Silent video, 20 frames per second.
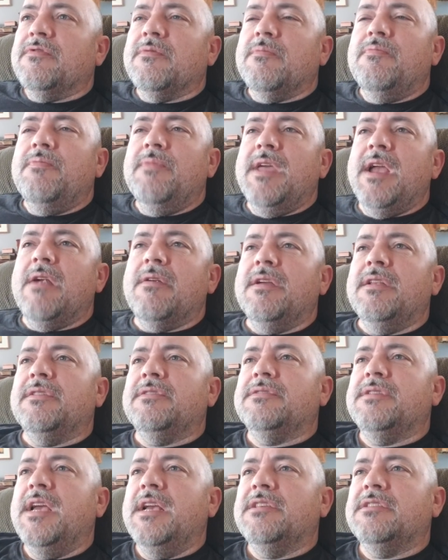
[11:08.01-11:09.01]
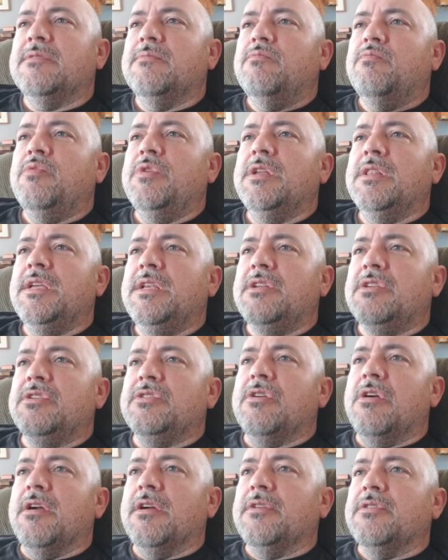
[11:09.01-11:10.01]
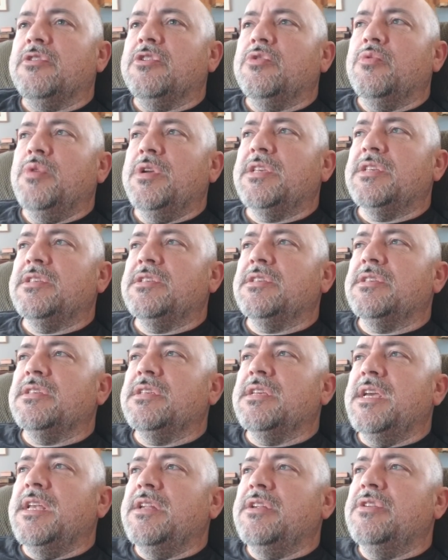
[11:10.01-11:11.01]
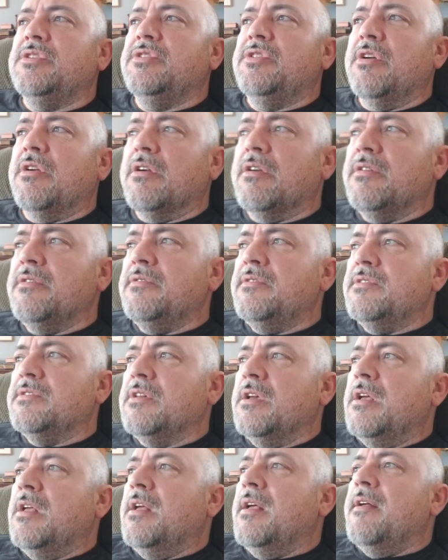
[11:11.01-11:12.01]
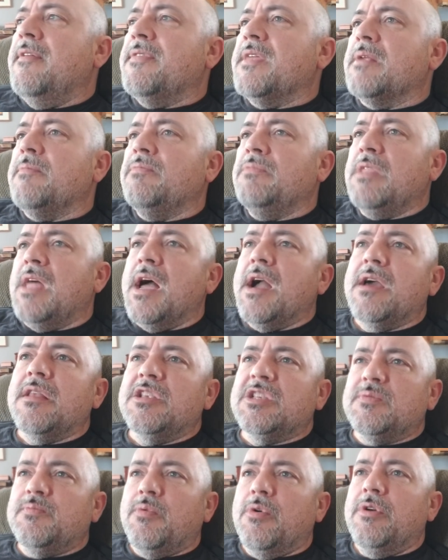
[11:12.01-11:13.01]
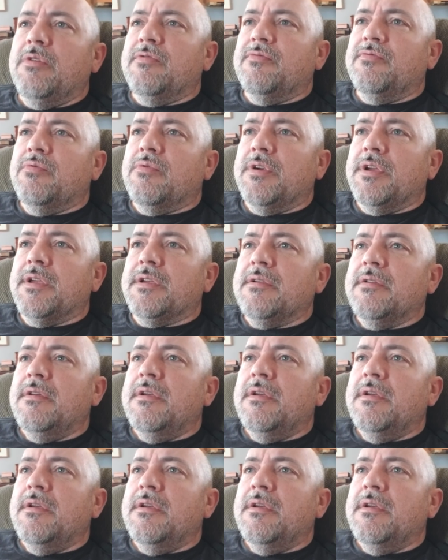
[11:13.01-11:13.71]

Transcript: From there, it takes some really dark twists and turns that I'm not going to spoil for you.